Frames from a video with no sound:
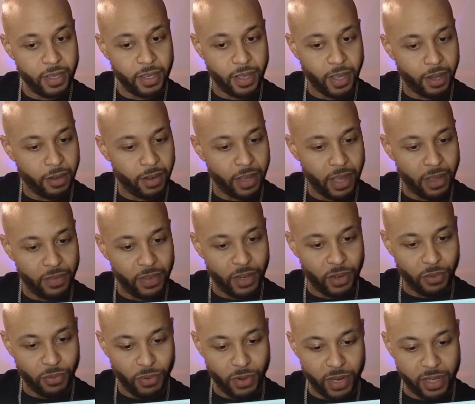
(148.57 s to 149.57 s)
y'all don't have
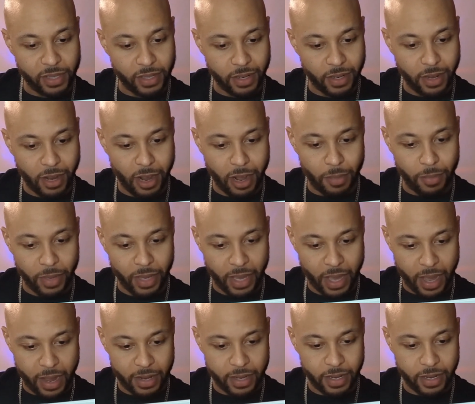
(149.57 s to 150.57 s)
any reason to call me
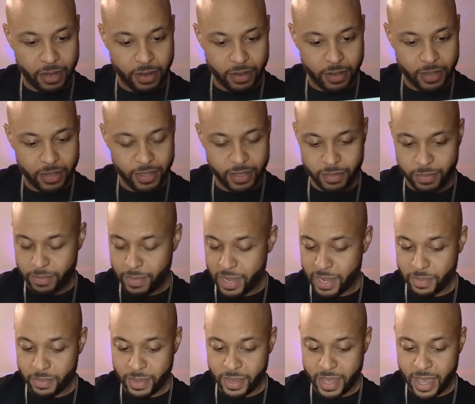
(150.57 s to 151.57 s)
out here and
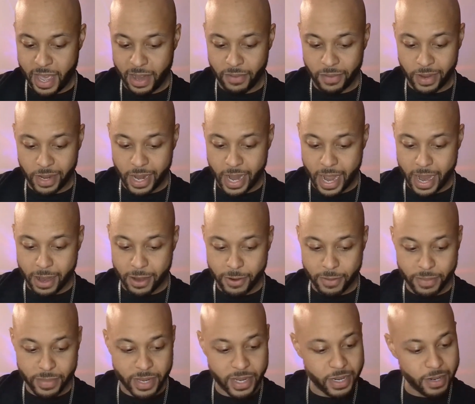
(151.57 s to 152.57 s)
make me out of a liar,
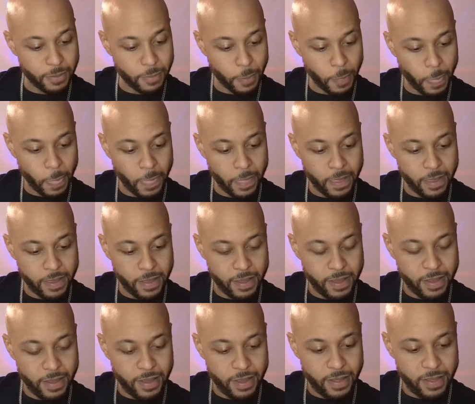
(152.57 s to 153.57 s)
but
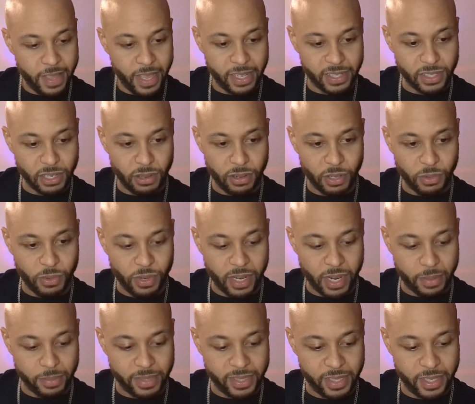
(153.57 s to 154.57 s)
that's the only one
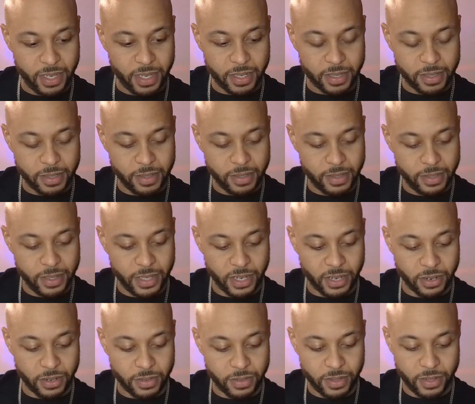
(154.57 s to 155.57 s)
I'm seeing
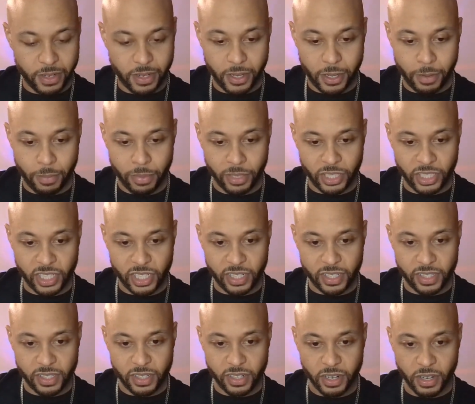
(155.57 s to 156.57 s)
here. But
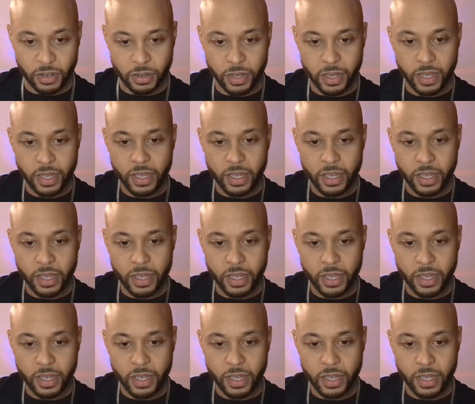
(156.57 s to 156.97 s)
she's, you know,